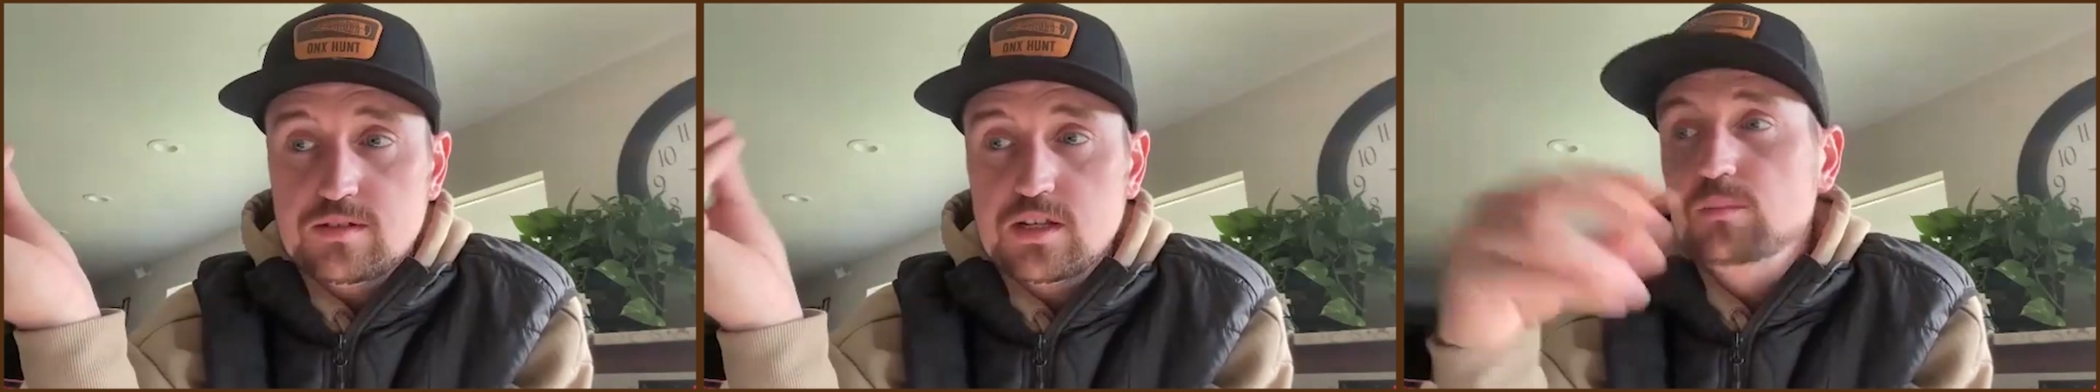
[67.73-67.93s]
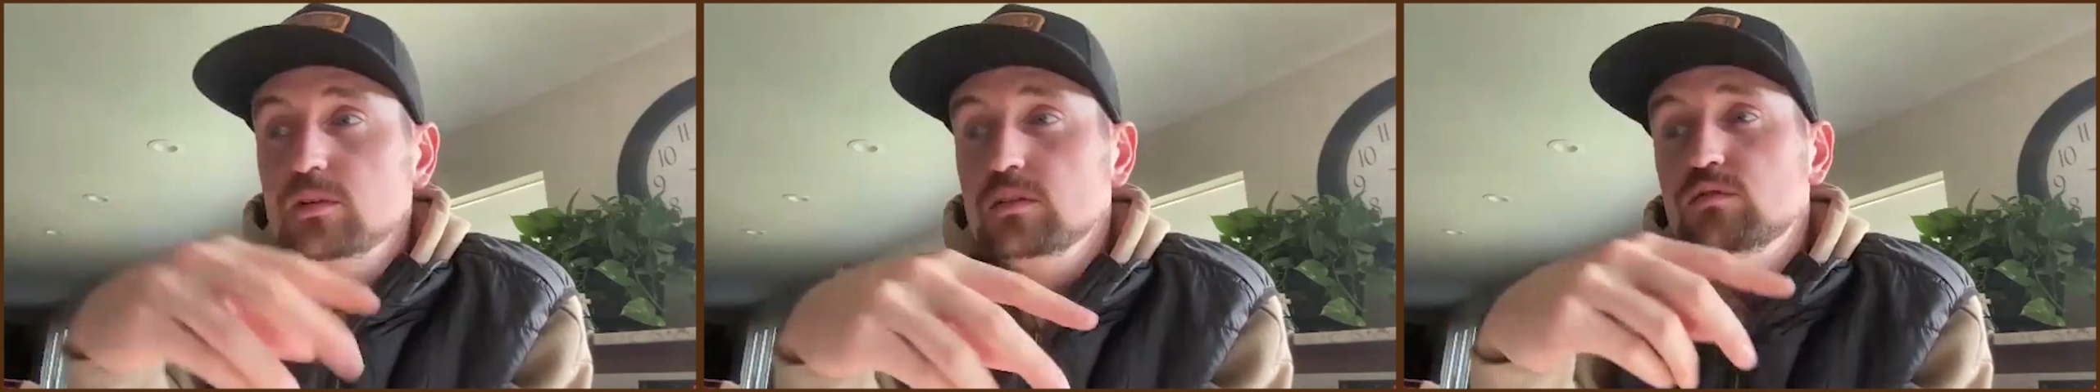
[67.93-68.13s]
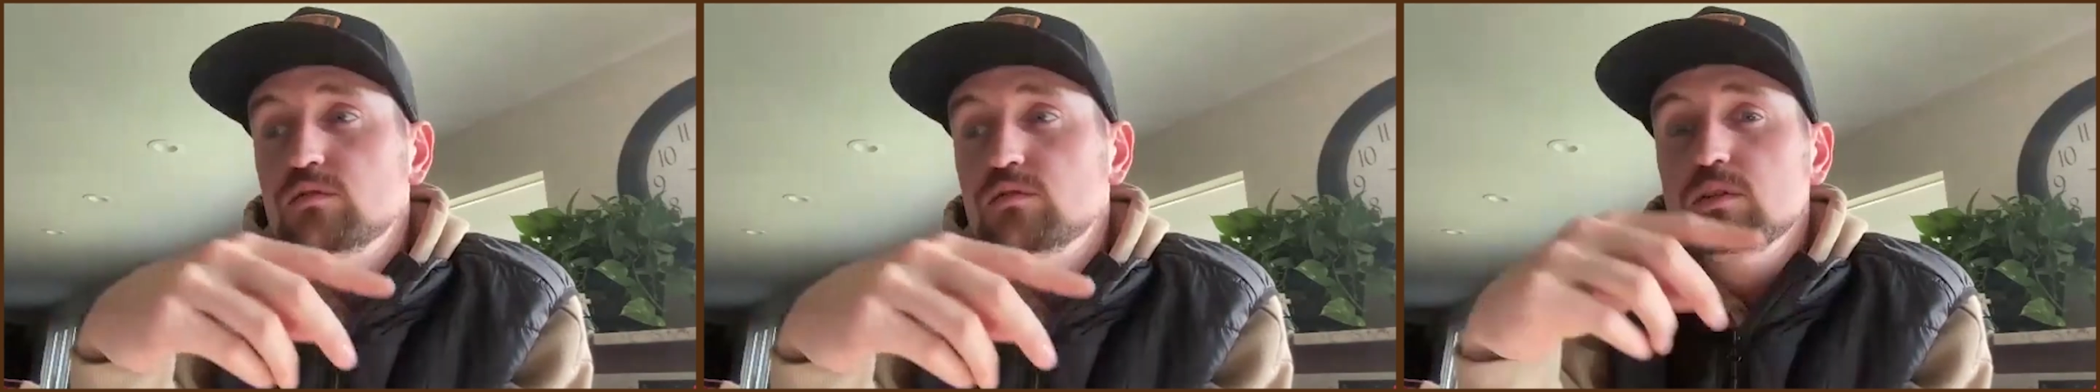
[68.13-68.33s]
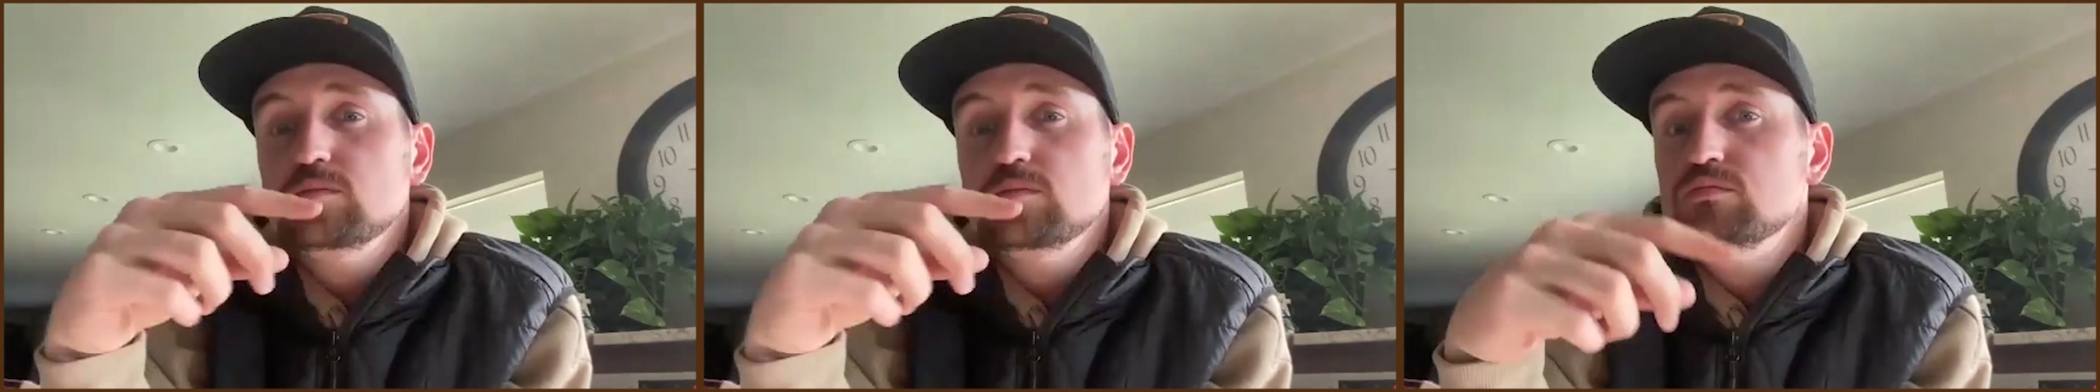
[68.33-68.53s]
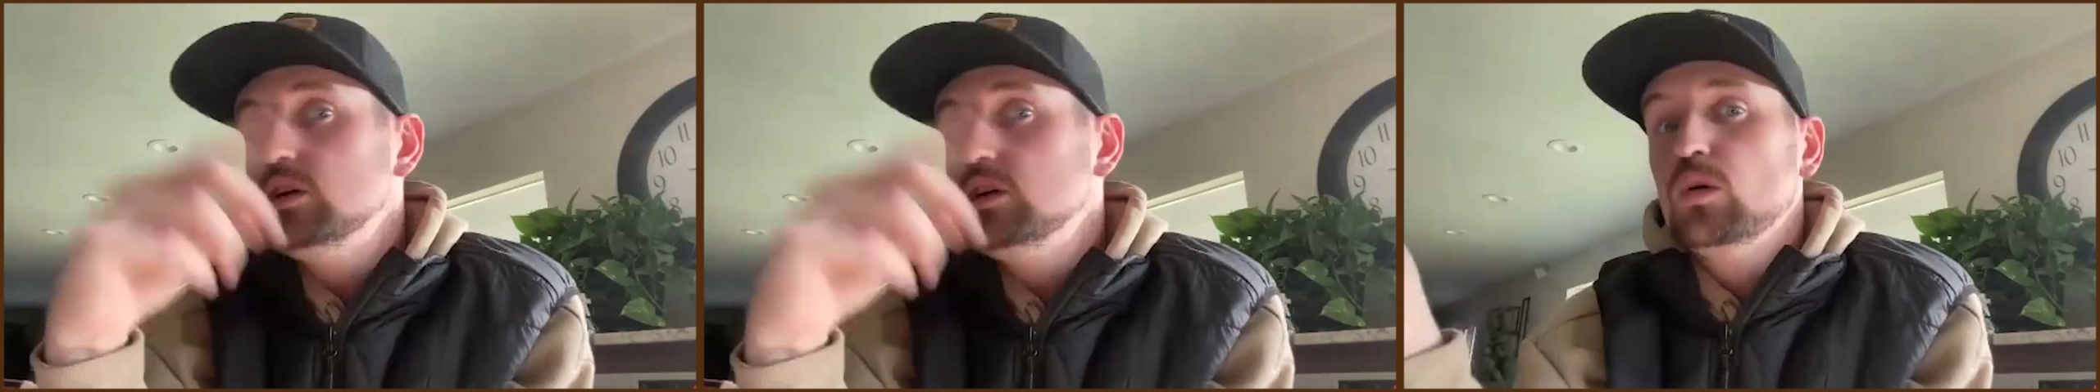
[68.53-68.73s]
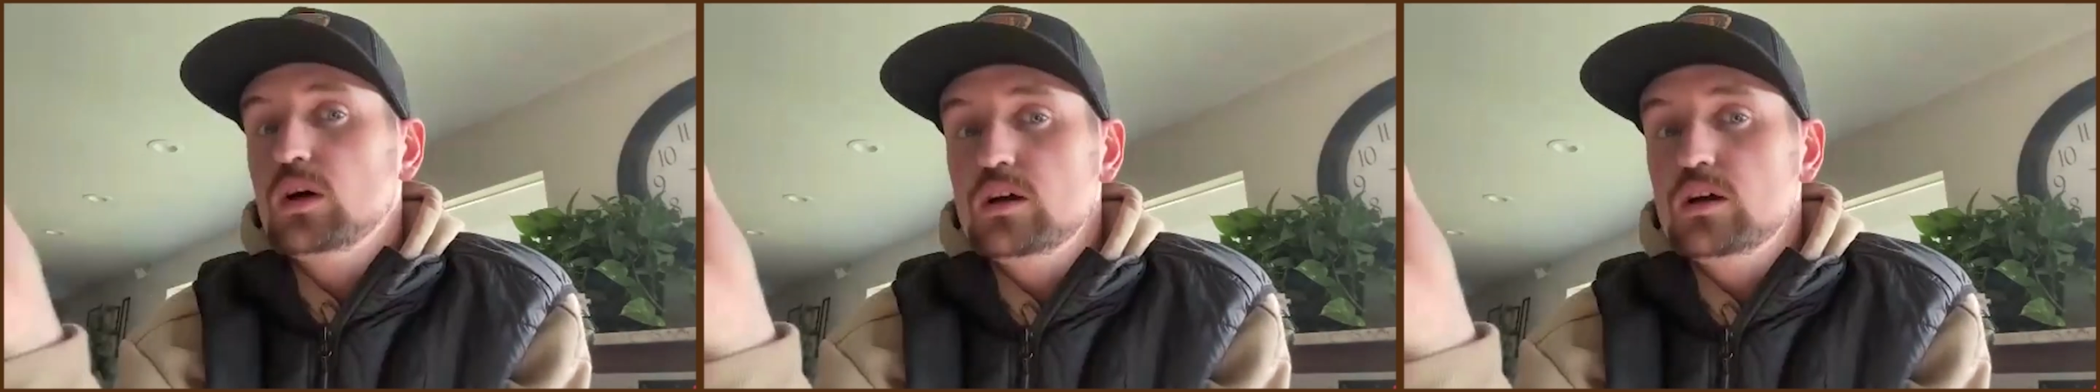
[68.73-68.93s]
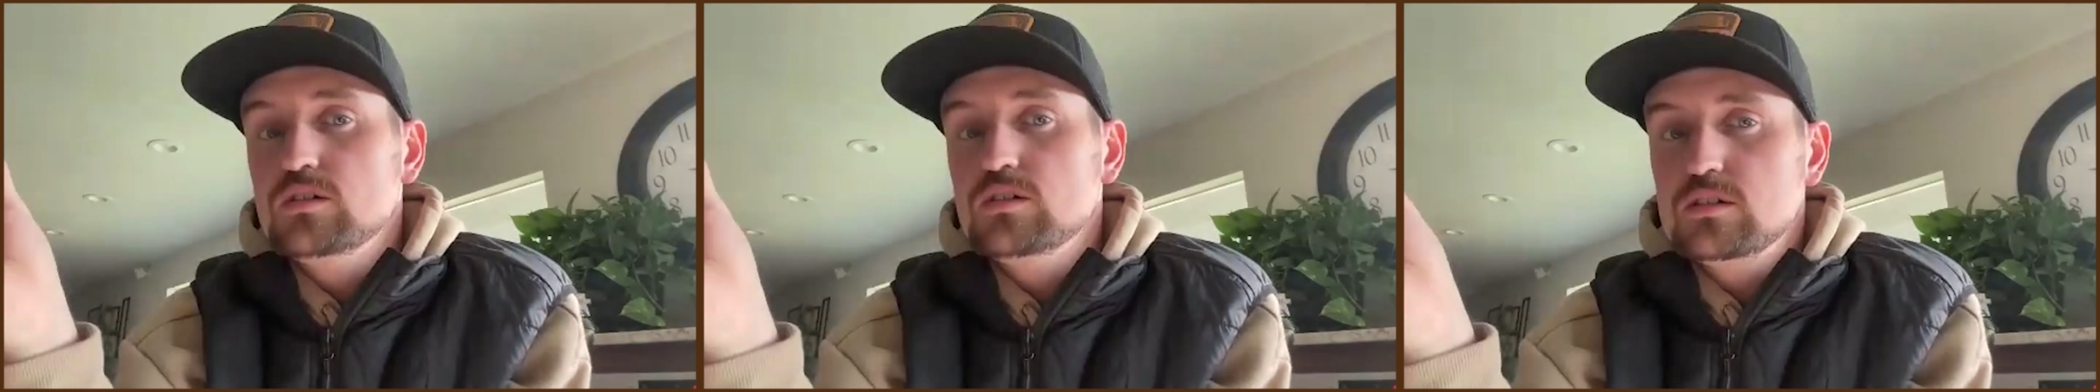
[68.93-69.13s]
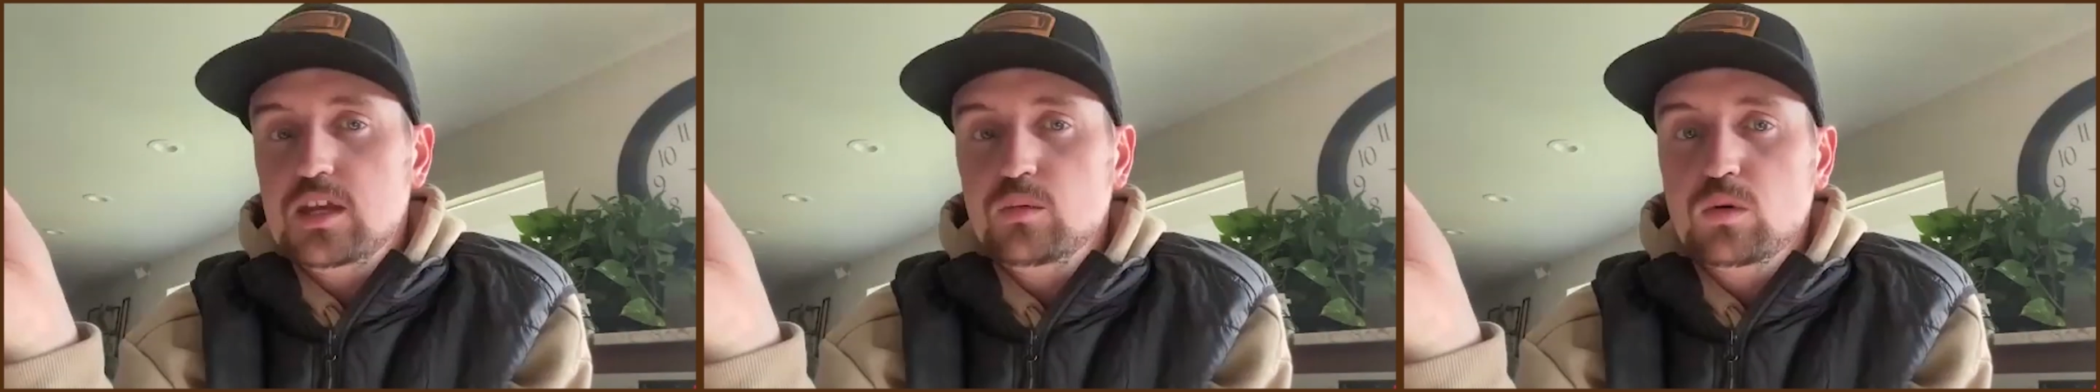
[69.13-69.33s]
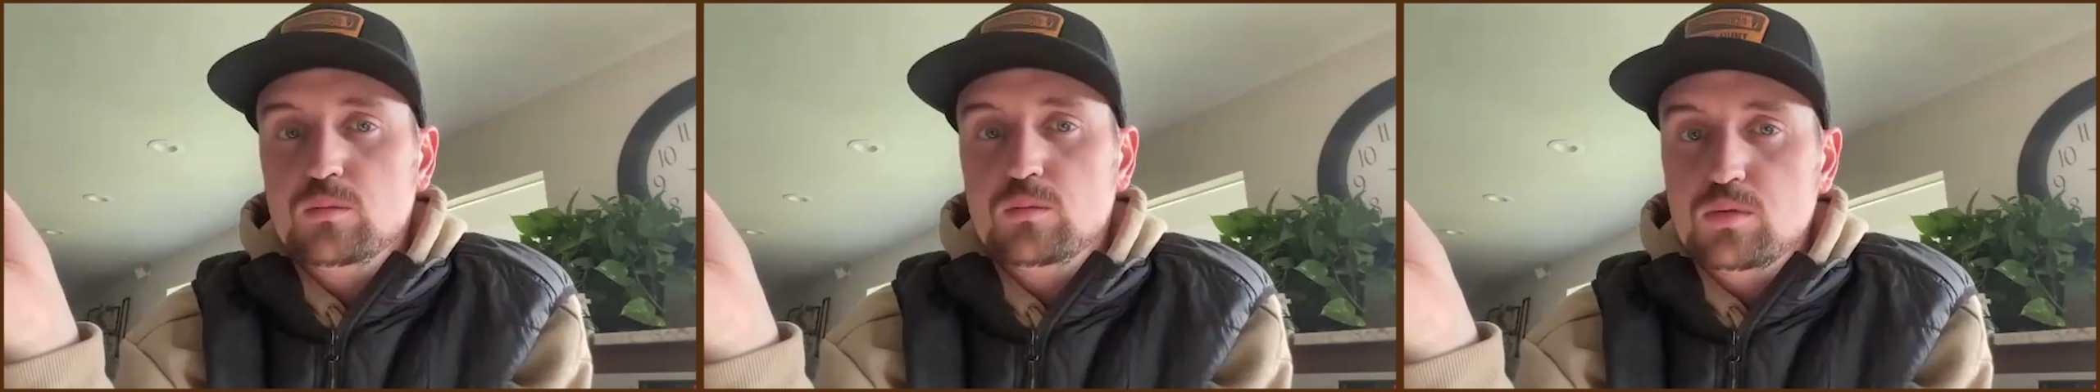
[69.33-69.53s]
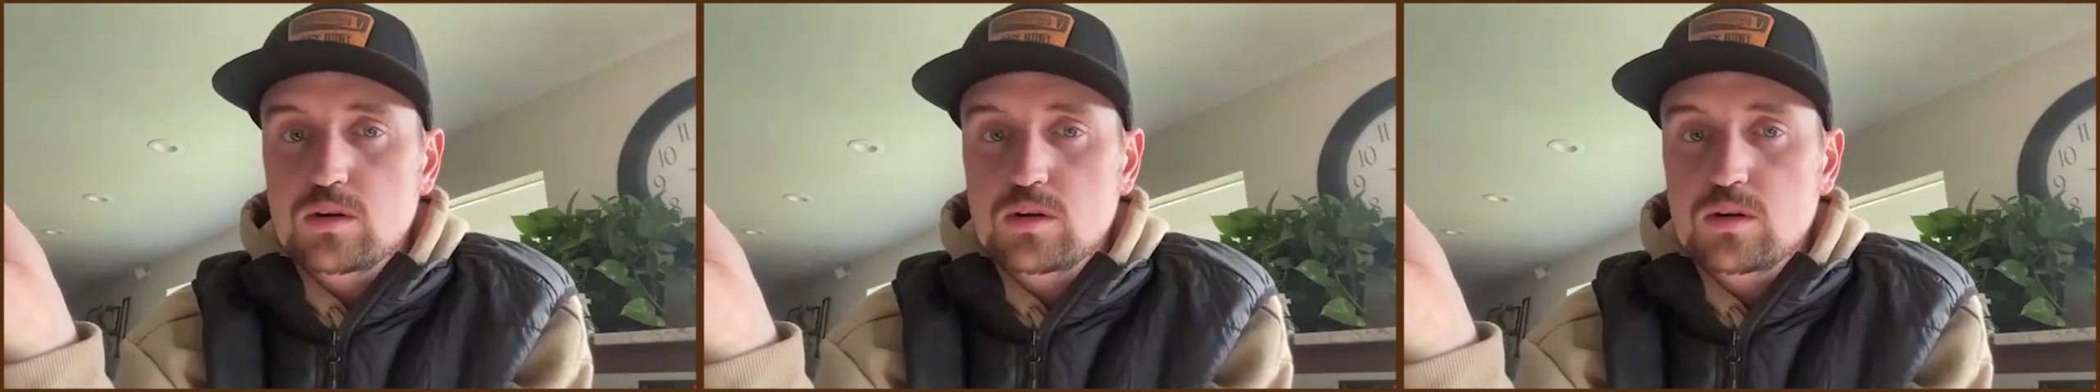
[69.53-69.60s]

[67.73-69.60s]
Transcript: is coming from somewhere else that they were